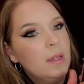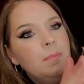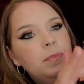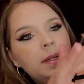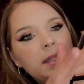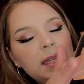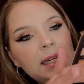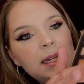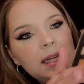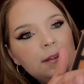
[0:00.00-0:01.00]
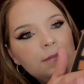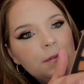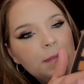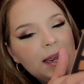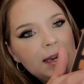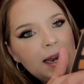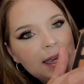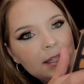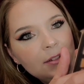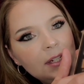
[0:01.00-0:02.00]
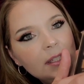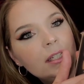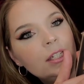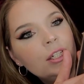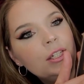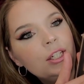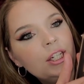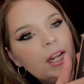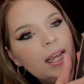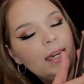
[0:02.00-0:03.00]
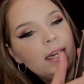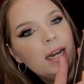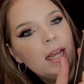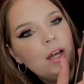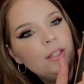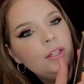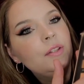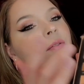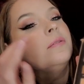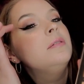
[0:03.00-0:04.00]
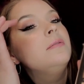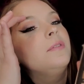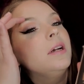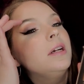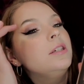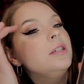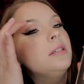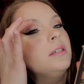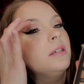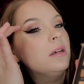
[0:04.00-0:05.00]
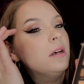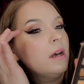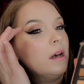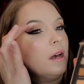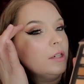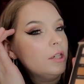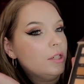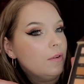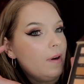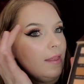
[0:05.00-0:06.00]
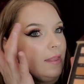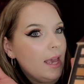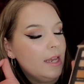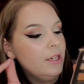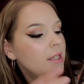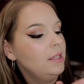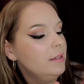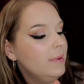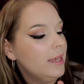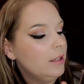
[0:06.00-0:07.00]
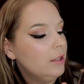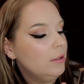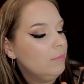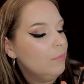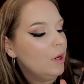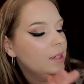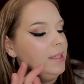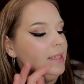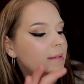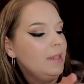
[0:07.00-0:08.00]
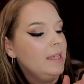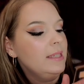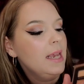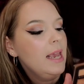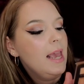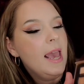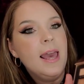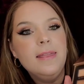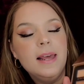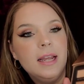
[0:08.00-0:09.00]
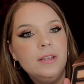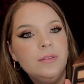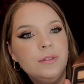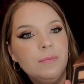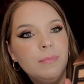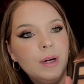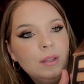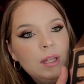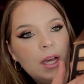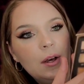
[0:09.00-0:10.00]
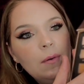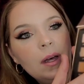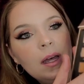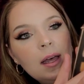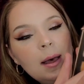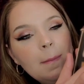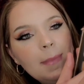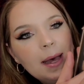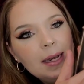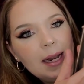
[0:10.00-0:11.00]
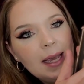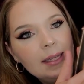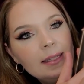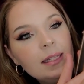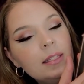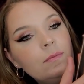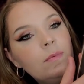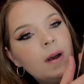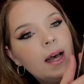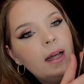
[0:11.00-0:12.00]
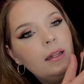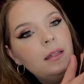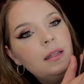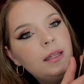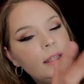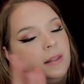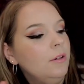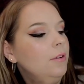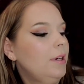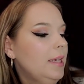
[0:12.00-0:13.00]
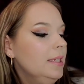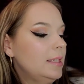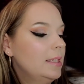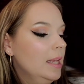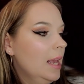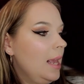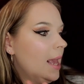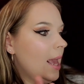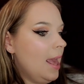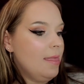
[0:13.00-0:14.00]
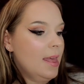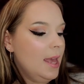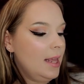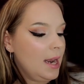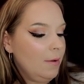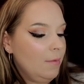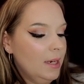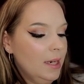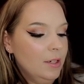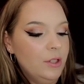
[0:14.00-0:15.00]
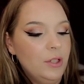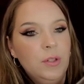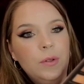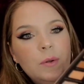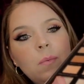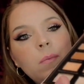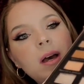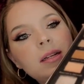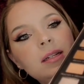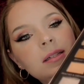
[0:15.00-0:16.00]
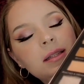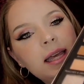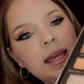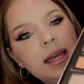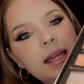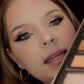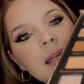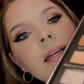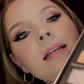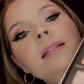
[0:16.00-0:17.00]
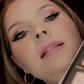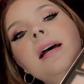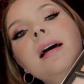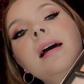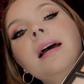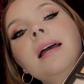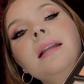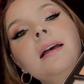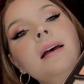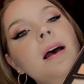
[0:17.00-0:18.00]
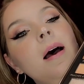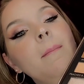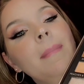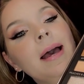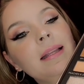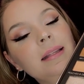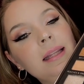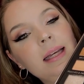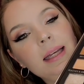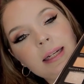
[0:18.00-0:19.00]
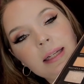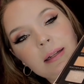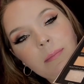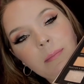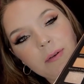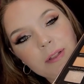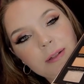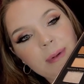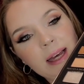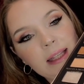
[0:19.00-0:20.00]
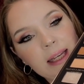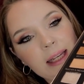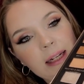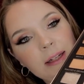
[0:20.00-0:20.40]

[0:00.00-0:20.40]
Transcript: Bellini for my next transition shade, and I also used for just around the edges to make it look more seamless. And then I used Merlot Mondays as well in the crease. And then I went into Wonderland is on my lid, most of my lid,